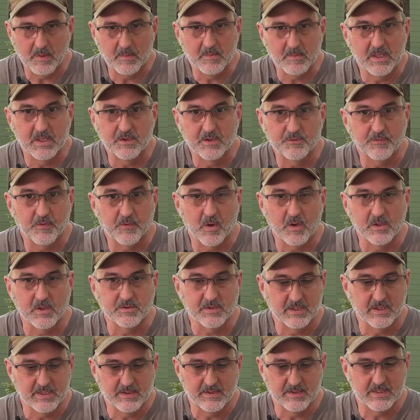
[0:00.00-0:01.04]
I mean, as far as
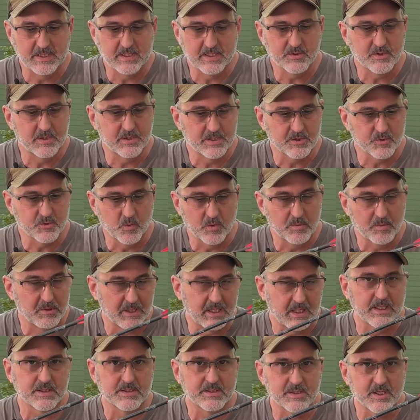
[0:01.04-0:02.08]
this would be
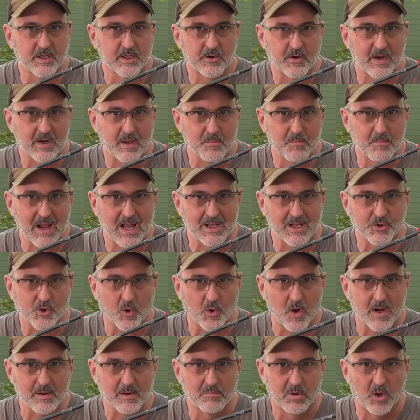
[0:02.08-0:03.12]
considered a match
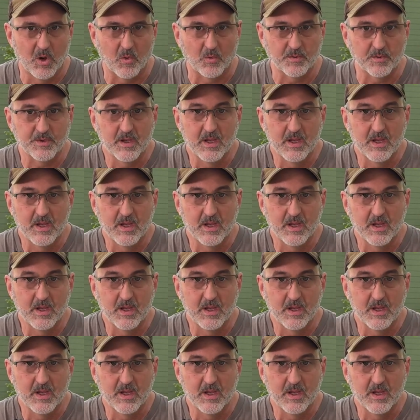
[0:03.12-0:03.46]
grade bolt.